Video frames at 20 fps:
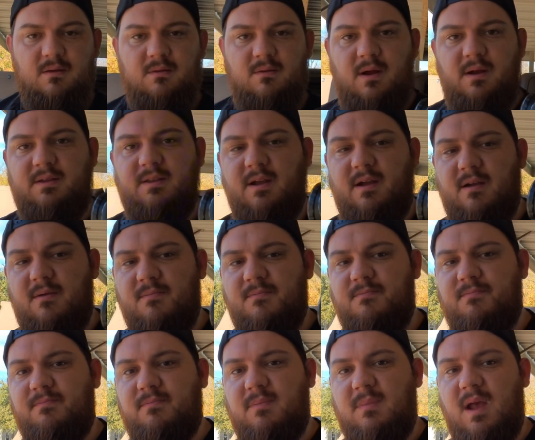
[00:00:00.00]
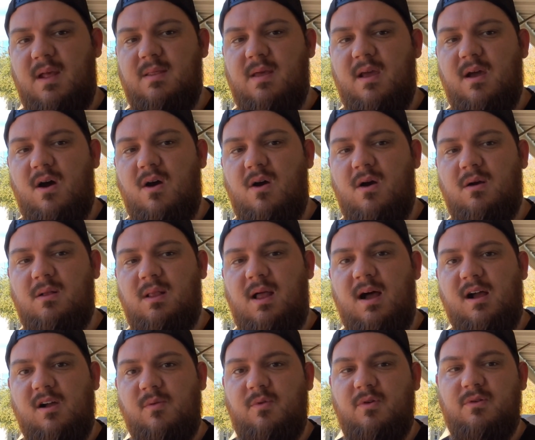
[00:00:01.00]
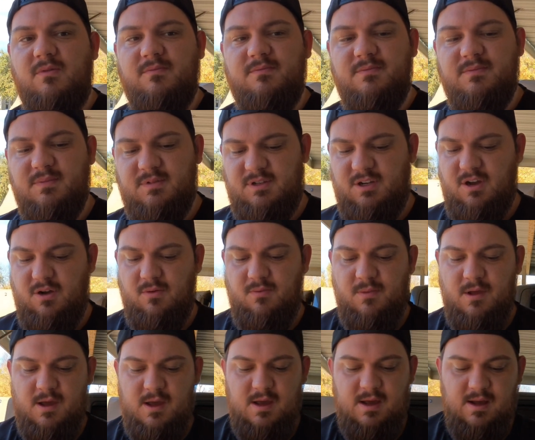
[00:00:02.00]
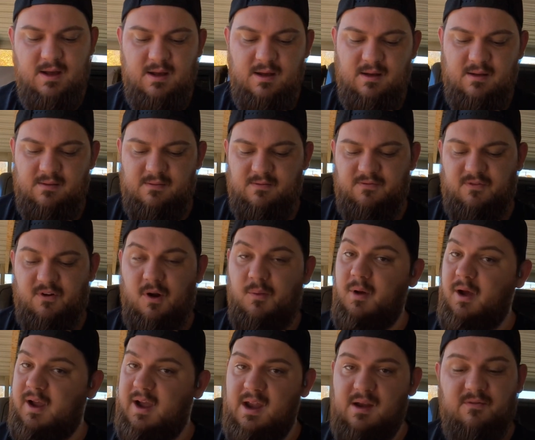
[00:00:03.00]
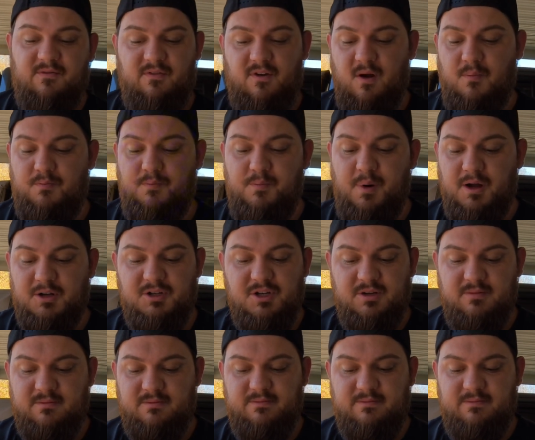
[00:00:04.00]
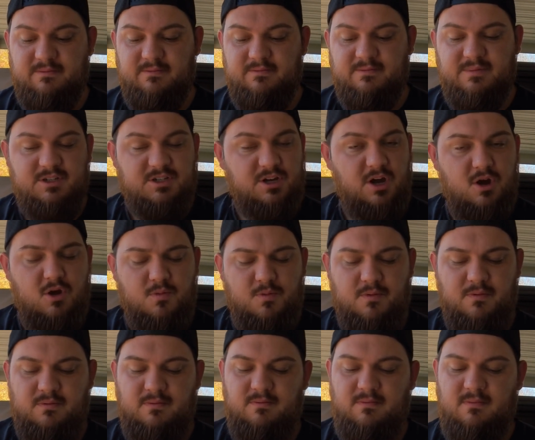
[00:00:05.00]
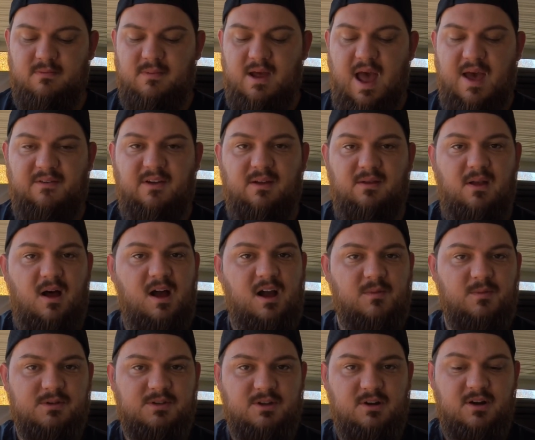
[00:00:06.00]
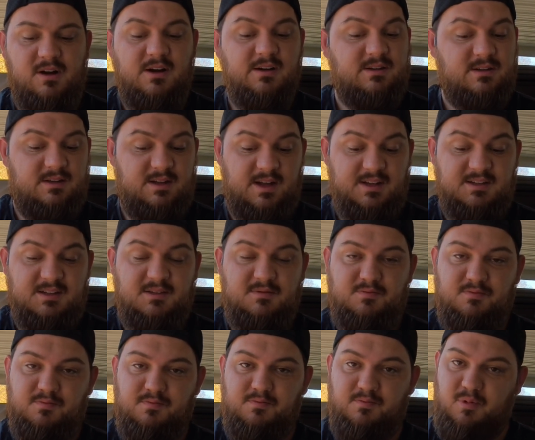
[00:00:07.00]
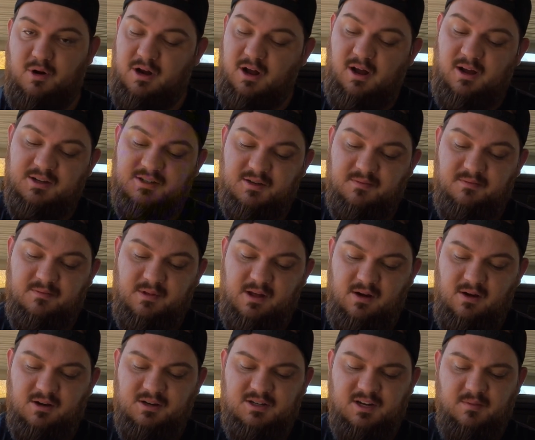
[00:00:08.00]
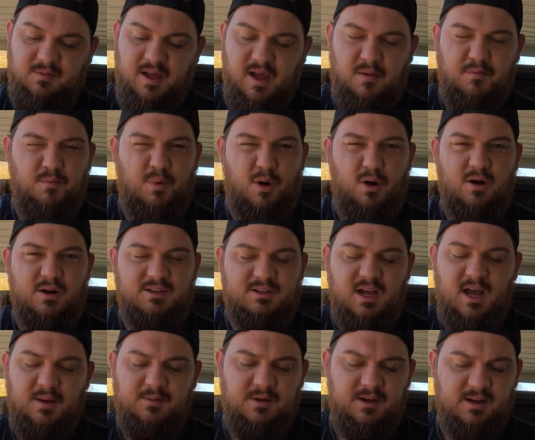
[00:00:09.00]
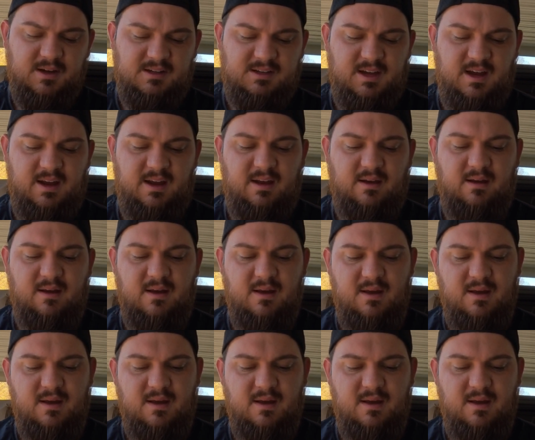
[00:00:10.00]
right there, and they are lockable. So for a budget scope, having lockable turrets, that's pretty awesome. There are some like Burris optics and